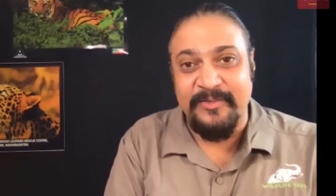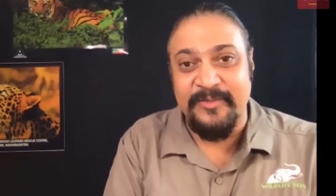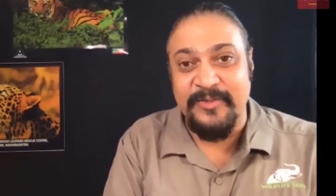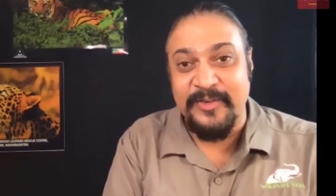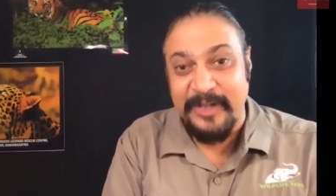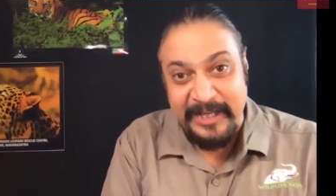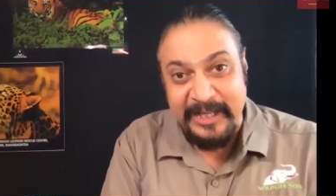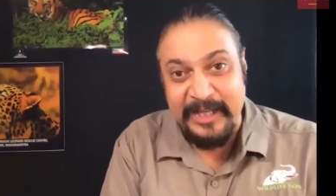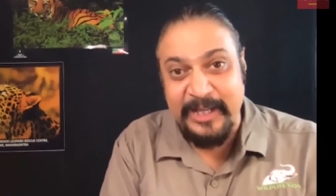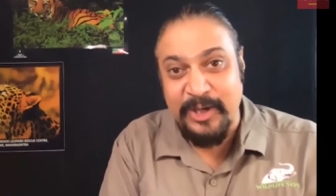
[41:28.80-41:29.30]

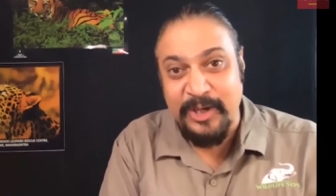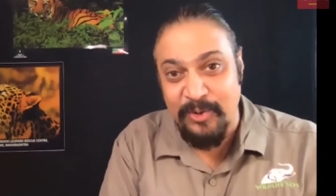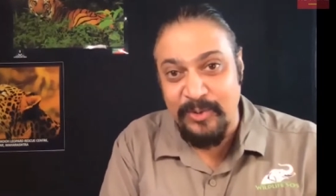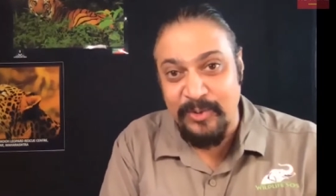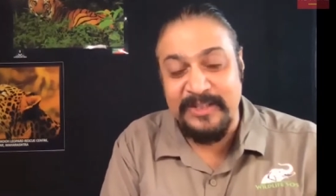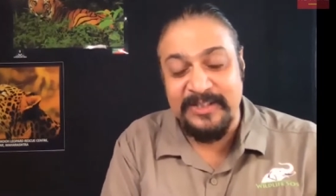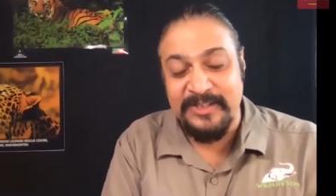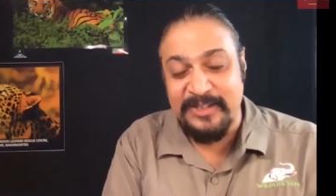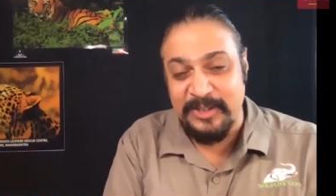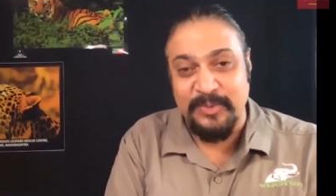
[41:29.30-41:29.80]

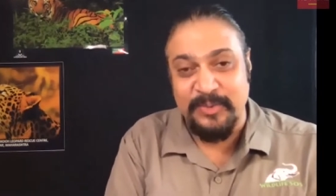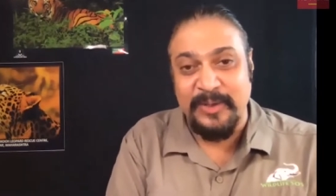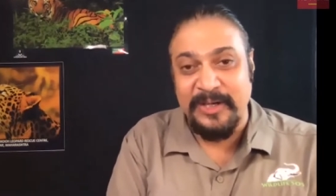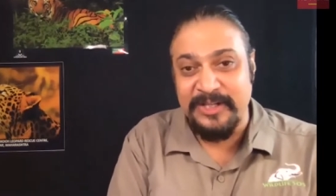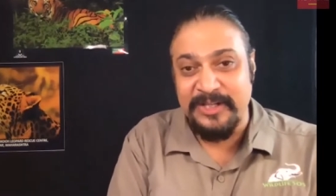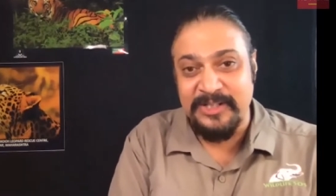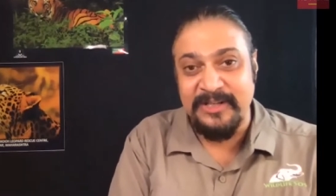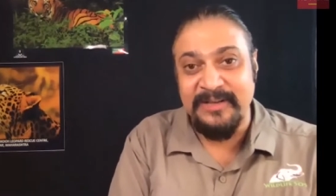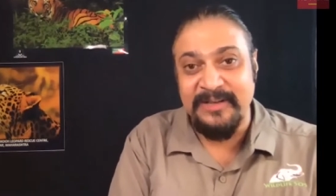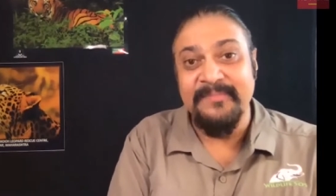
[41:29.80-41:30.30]
ridicule the
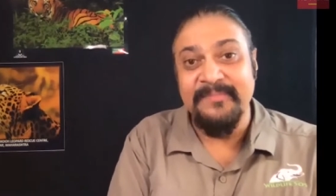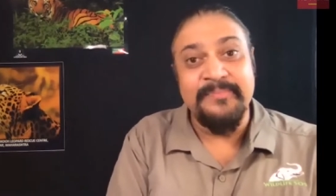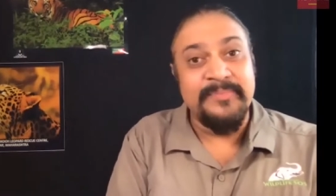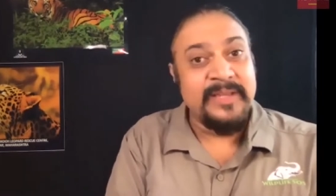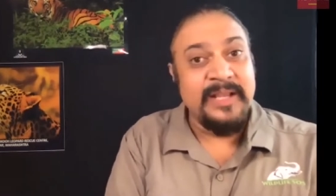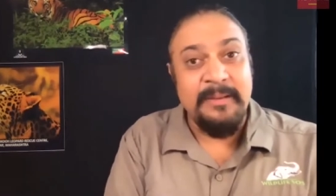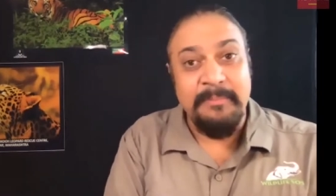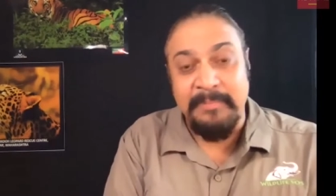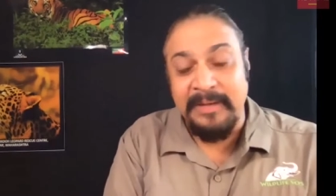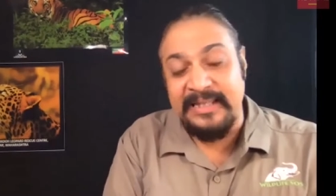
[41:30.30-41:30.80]
situation
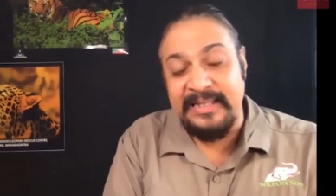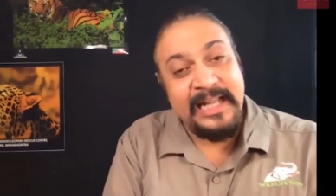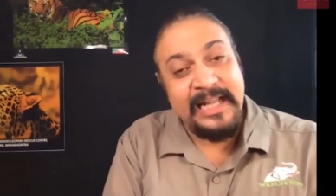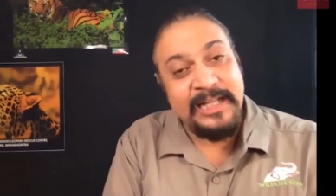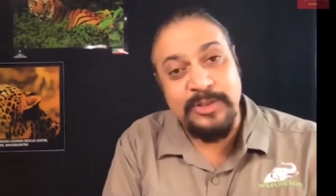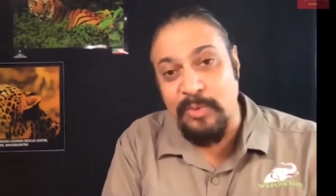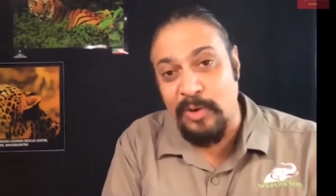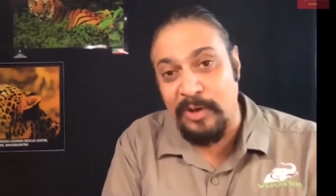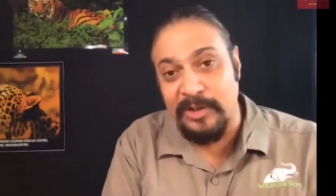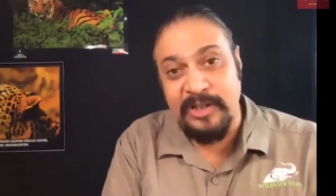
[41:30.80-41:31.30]
but
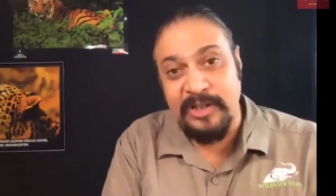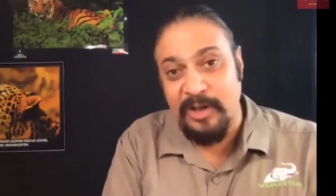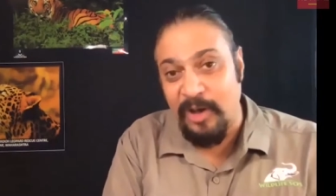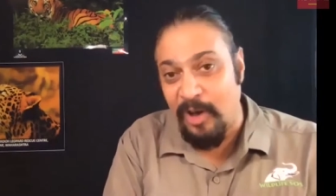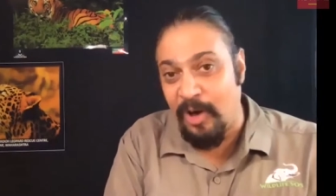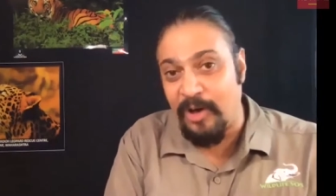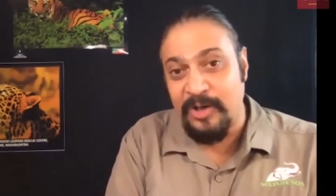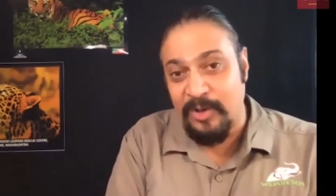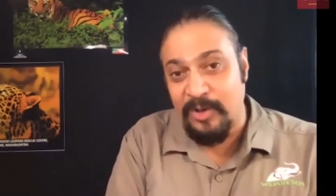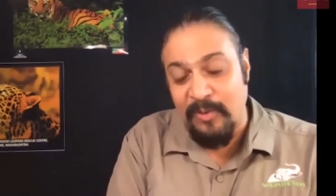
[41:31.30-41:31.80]
that's what the
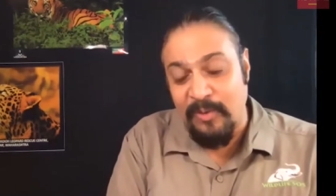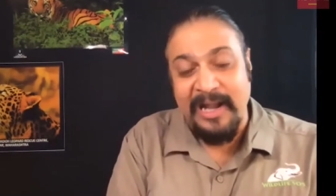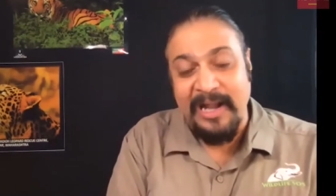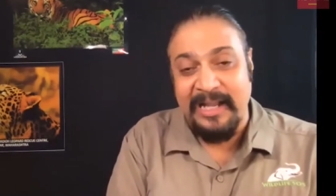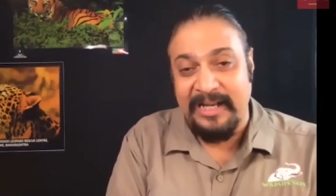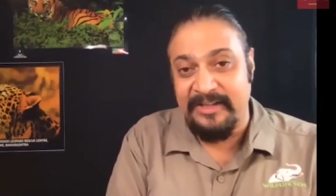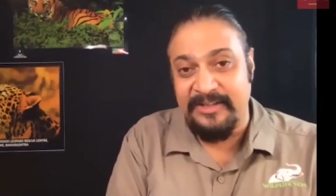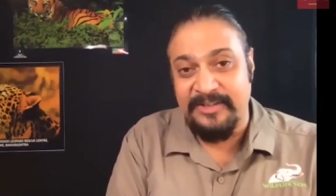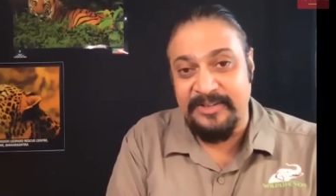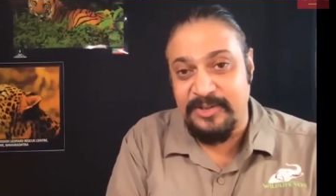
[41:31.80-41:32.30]
law
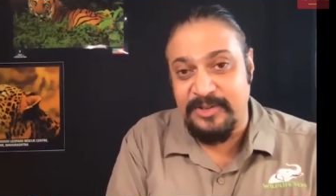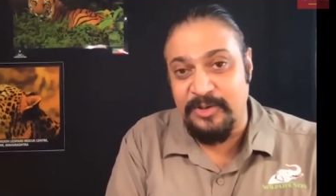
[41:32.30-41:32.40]
requires.